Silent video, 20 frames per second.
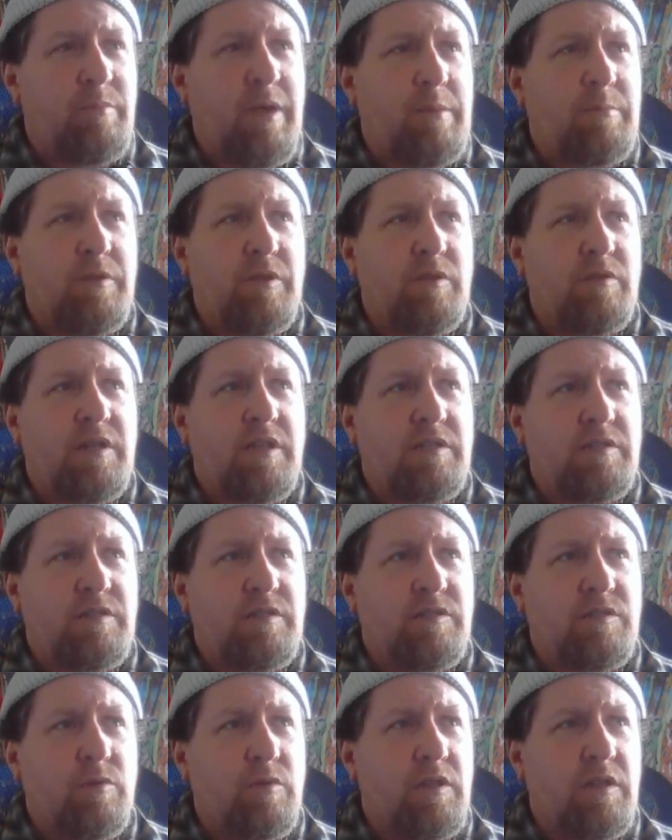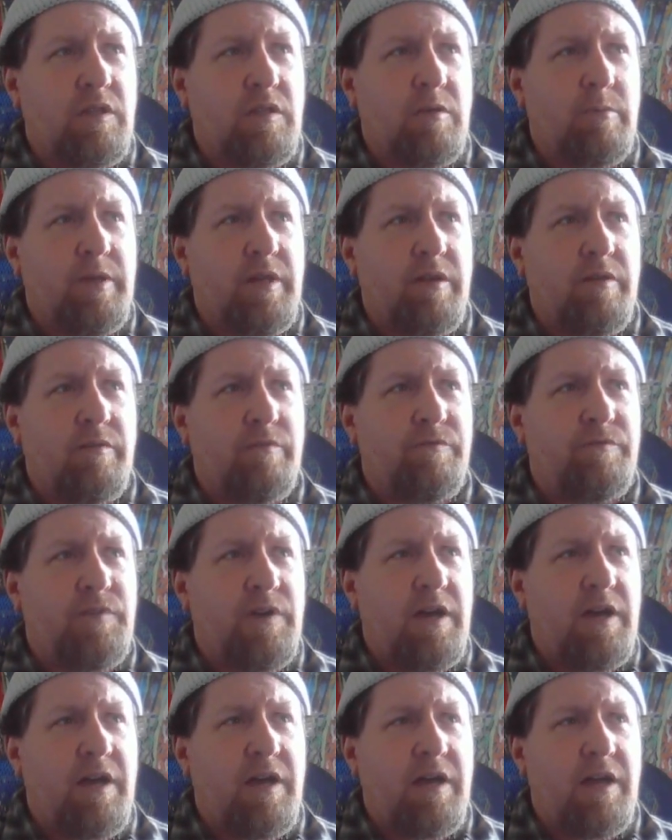Maybe you need to do a little bit
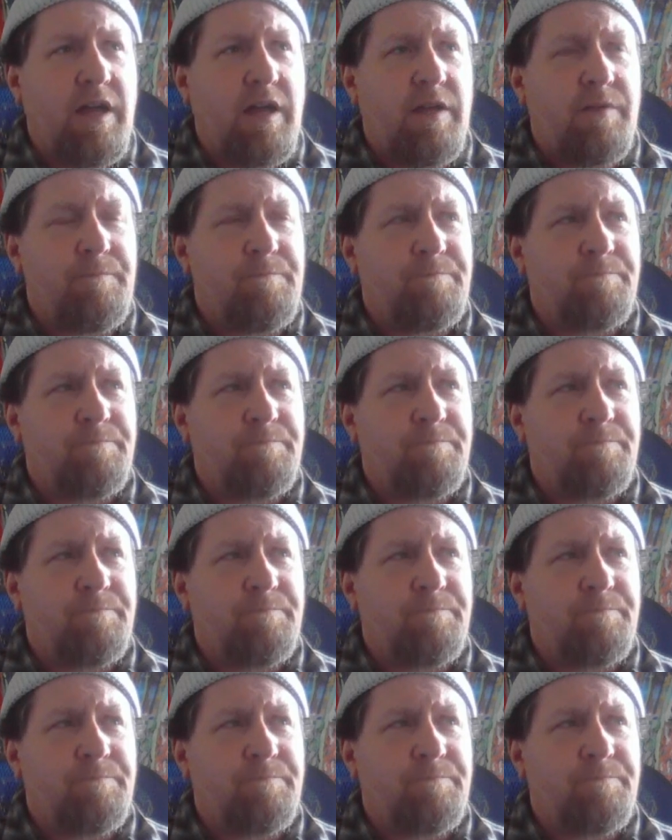of